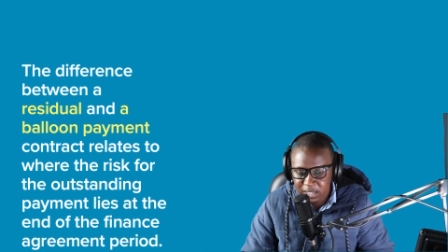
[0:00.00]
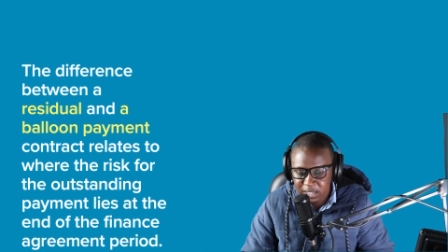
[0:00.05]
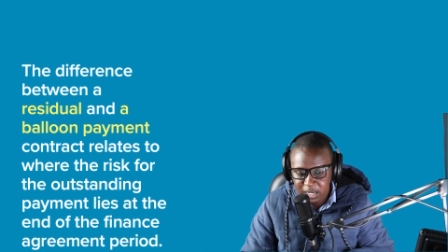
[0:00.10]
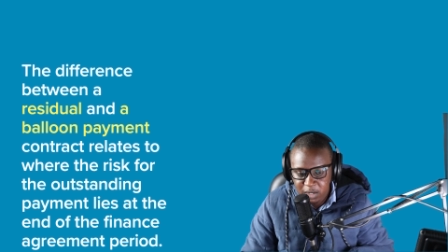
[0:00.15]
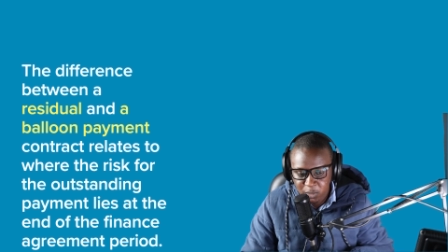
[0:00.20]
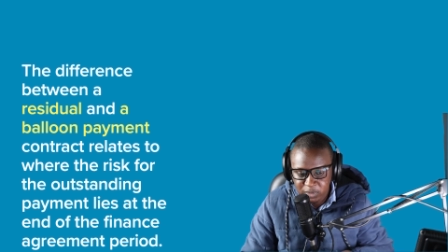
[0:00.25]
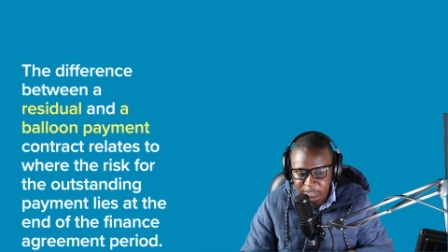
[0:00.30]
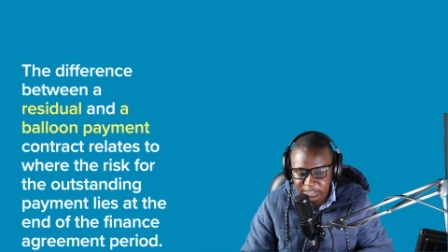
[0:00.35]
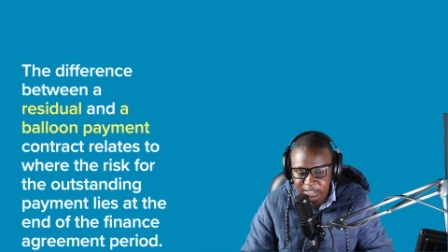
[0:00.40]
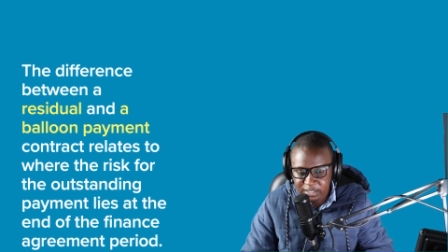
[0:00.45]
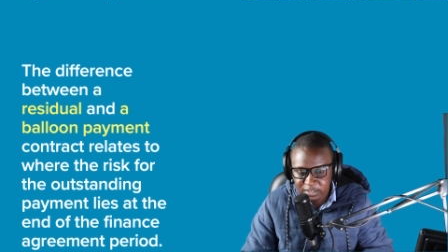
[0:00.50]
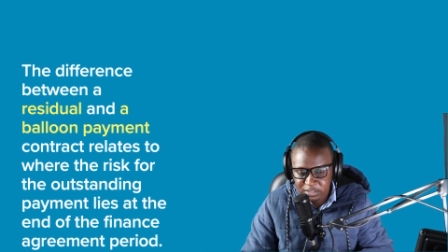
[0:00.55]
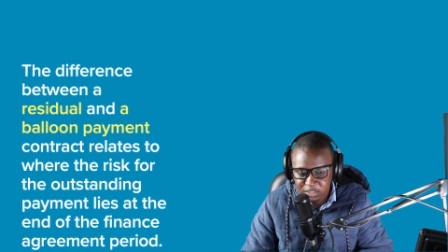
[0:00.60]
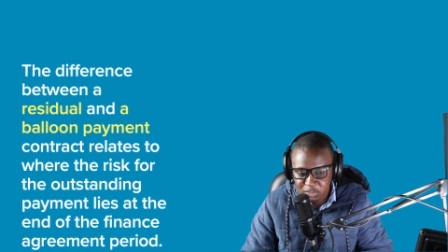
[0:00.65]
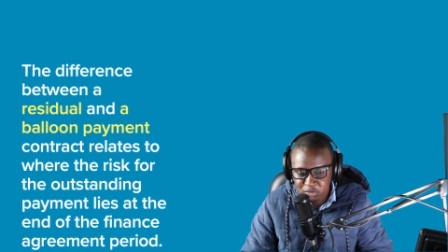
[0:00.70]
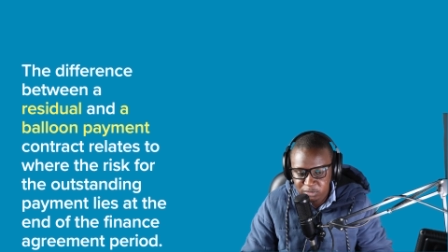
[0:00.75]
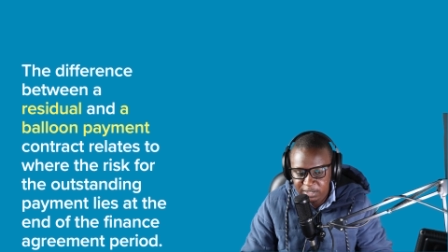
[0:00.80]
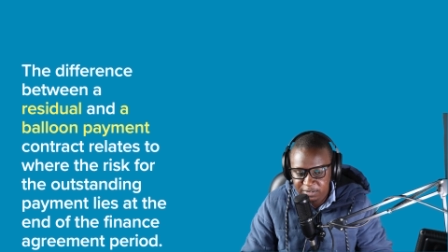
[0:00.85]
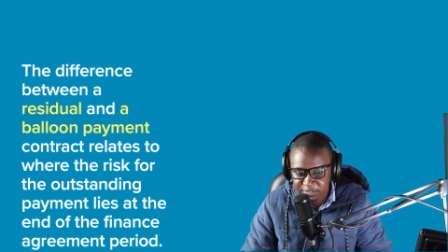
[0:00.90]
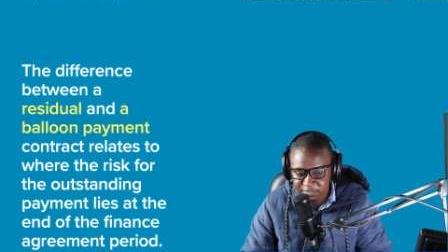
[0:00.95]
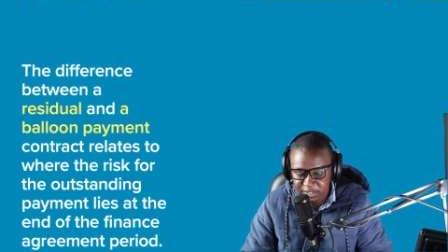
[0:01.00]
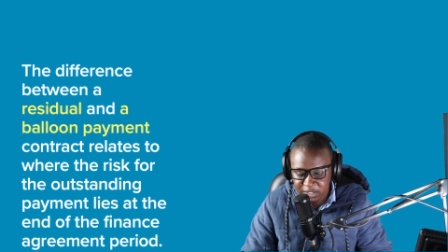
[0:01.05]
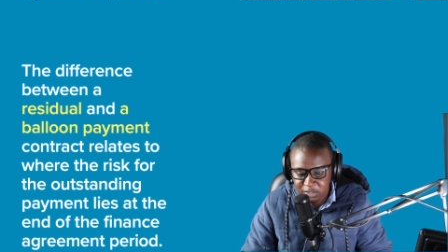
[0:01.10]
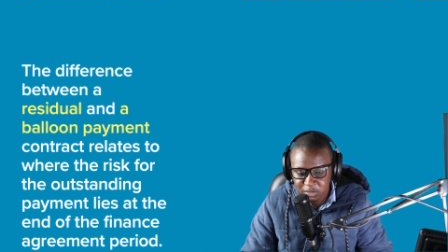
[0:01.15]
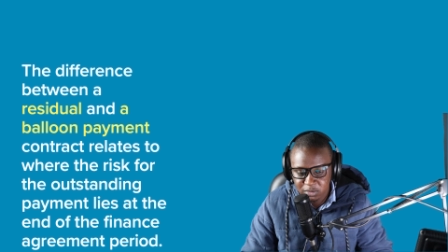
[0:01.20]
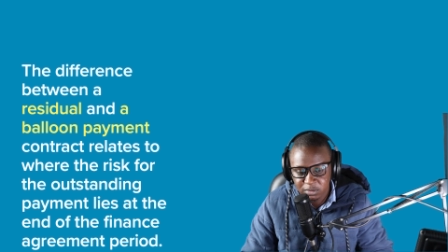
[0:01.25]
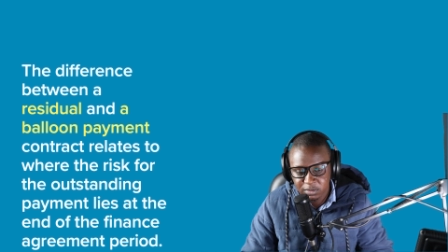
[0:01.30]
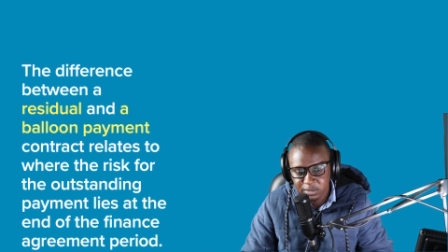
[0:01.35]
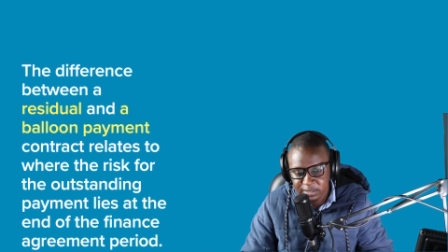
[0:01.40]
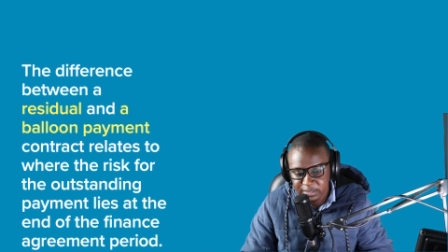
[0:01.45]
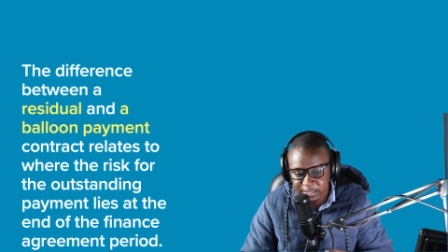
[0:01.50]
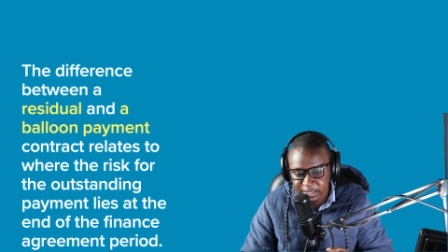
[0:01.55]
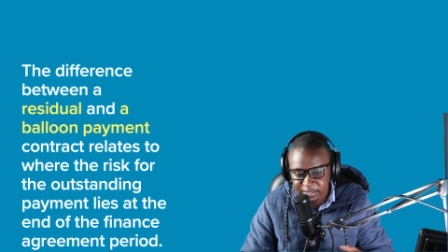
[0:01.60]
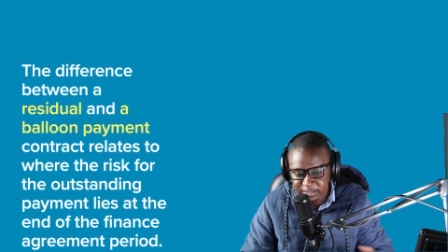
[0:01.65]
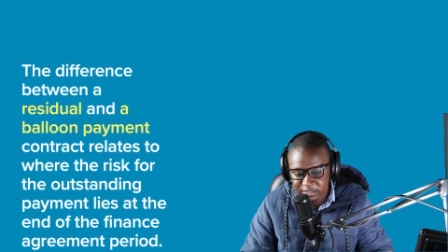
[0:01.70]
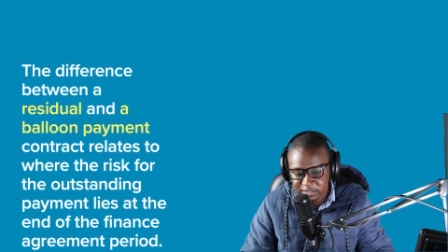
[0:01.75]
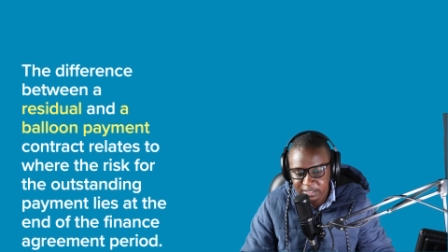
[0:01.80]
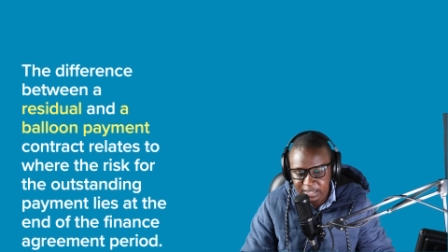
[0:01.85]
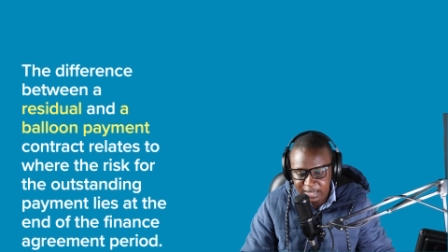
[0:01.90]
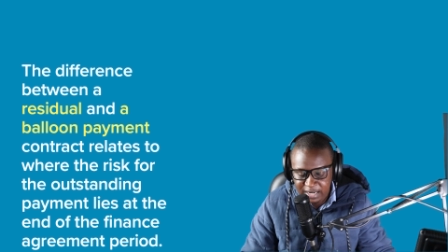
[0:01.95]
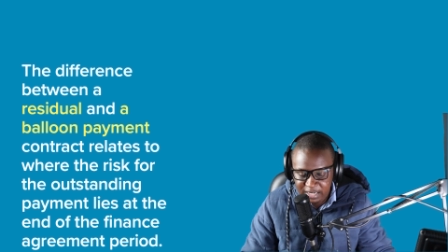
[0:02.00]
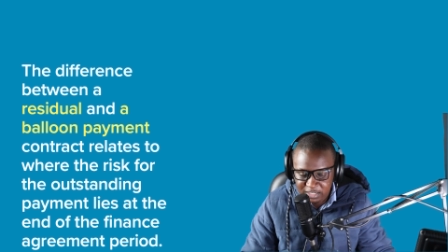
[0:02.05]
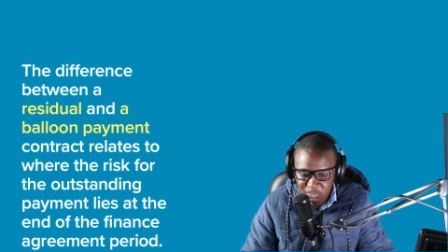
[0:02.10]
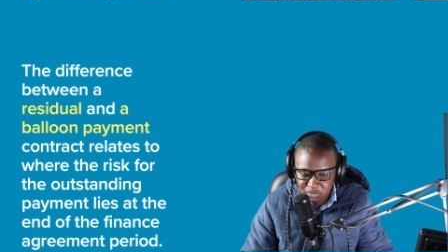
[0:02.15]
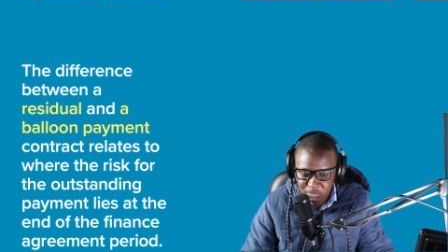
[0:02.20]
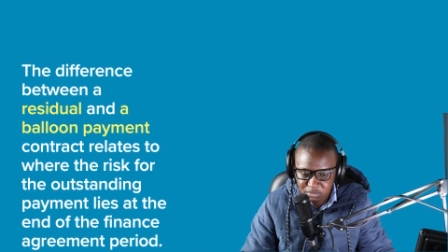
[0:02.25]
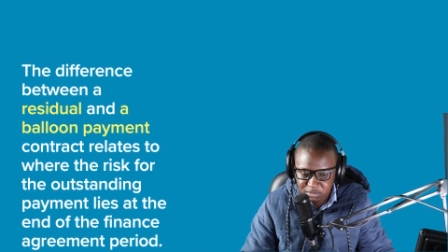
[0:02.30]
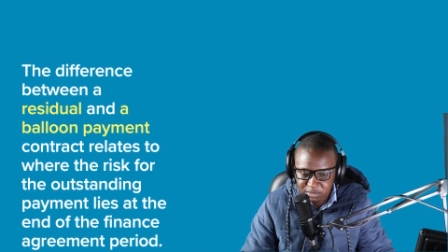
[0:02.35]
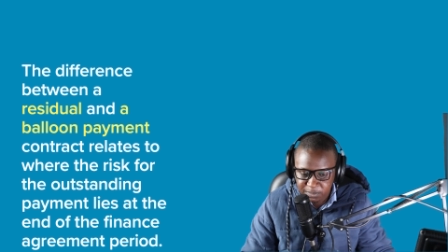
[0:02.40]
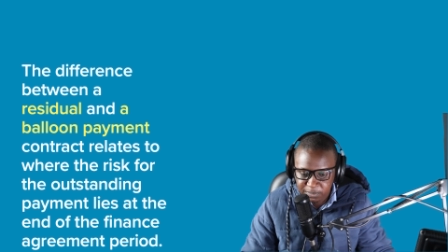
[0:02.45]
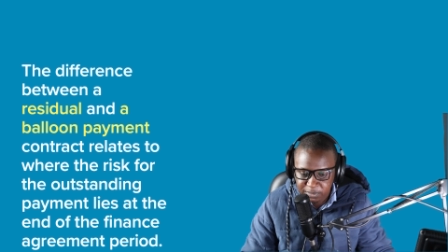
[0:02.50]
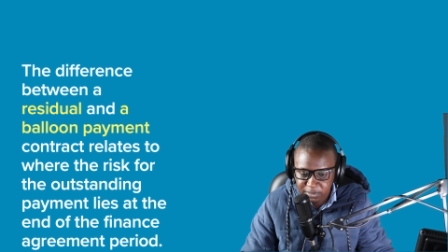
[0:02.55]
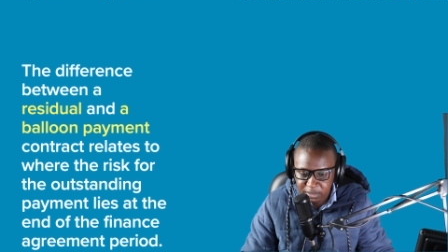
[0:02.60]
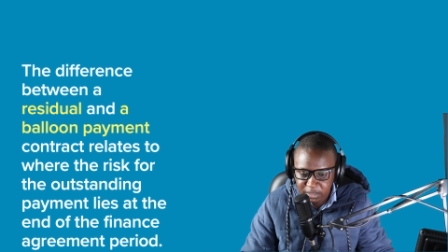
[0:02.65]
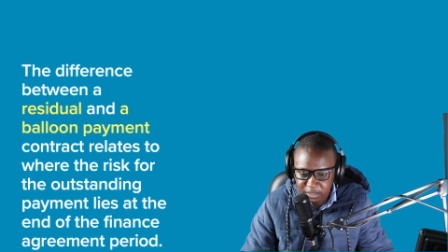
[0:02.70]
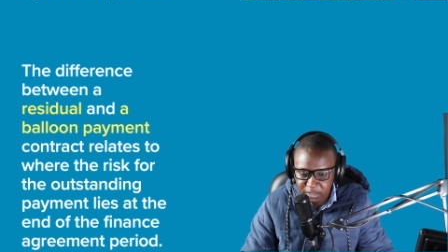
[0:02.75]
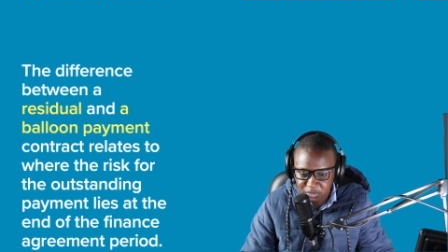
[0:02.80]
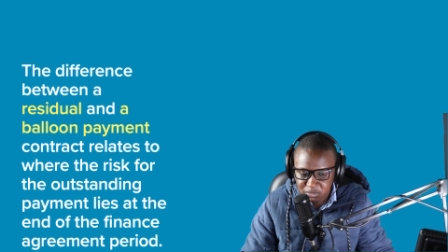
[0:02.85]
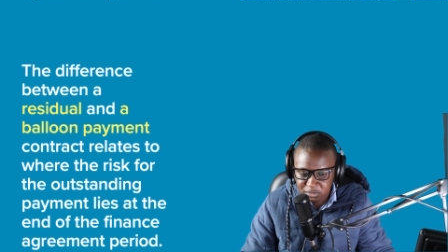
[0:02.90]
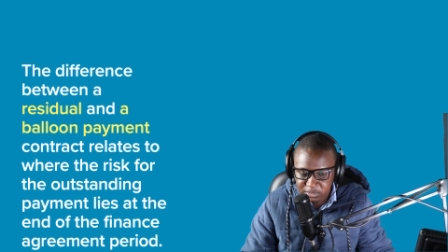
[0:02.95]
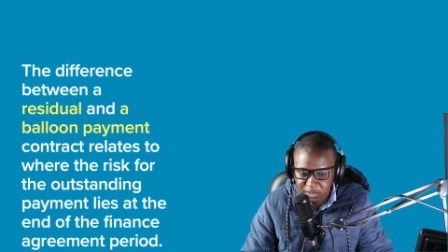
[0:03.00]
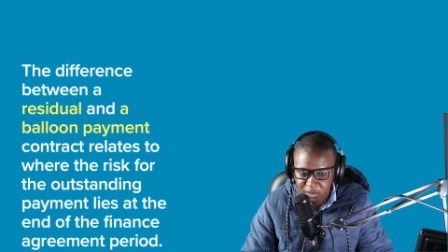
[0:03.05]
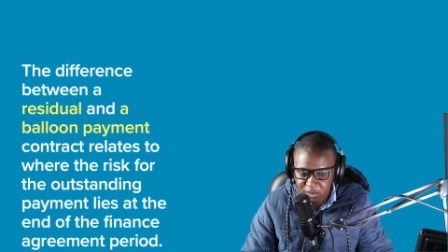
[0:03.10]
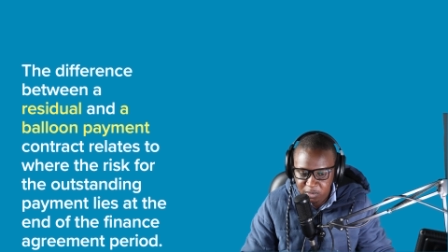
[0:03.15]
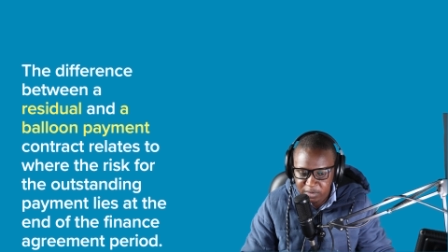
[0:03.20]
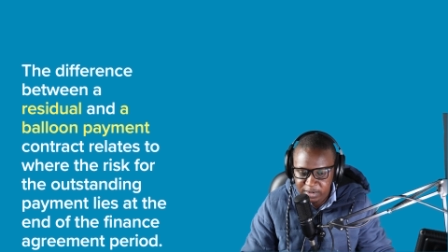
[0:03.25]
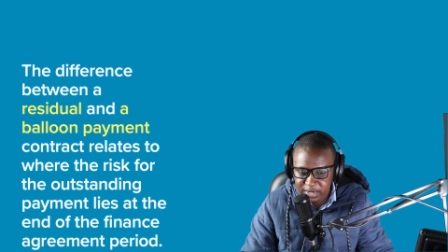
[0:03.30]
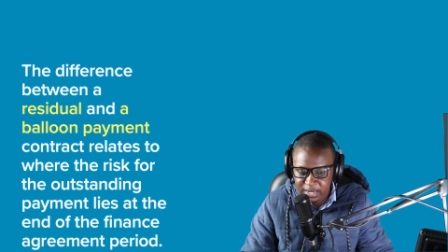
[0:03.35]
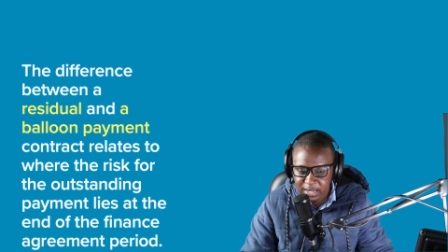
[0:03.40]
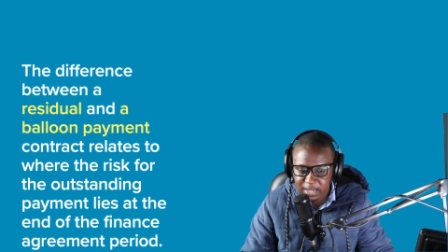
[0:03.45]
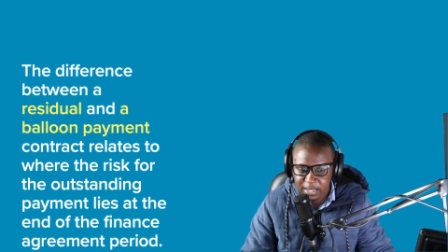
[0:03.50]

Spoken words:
With the residual value, the risk lies to the owner,